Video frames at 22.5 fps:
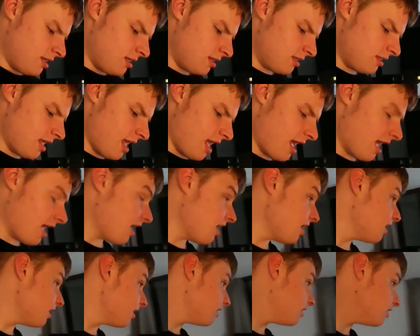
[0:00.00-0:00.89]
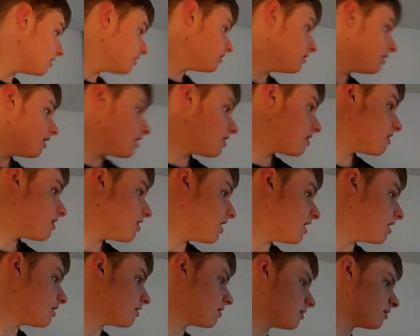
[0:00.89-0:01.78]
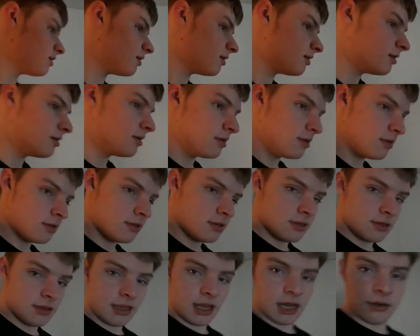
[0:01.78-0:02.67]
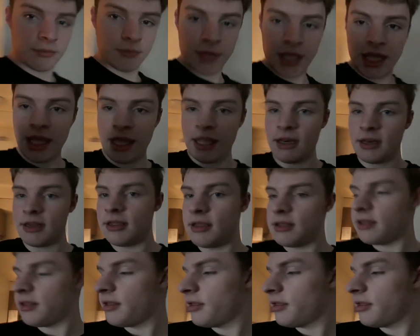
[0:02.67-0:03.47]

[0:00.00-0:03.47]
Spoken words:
yeah, I think that'll mean